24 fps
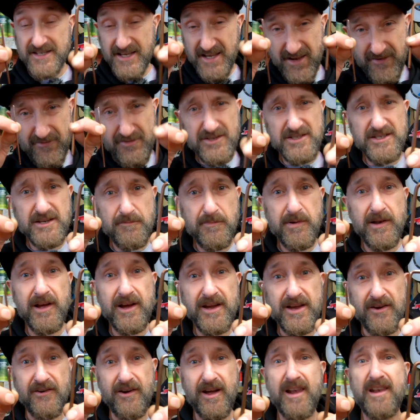They even
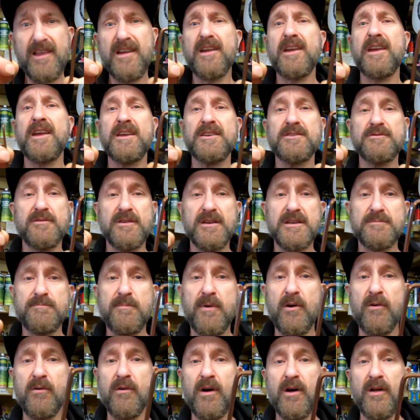supply your Allen keys with these
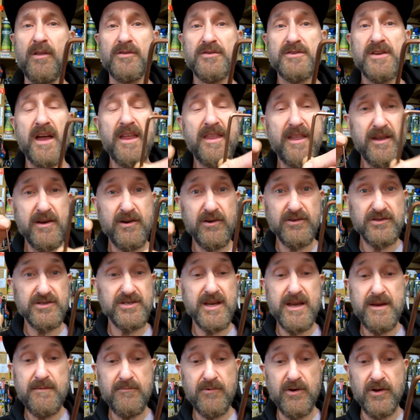bolt-ons, and they're not
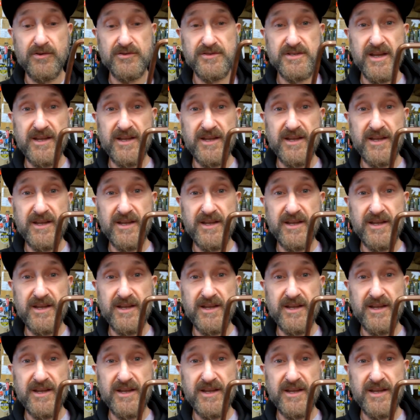cheap ones.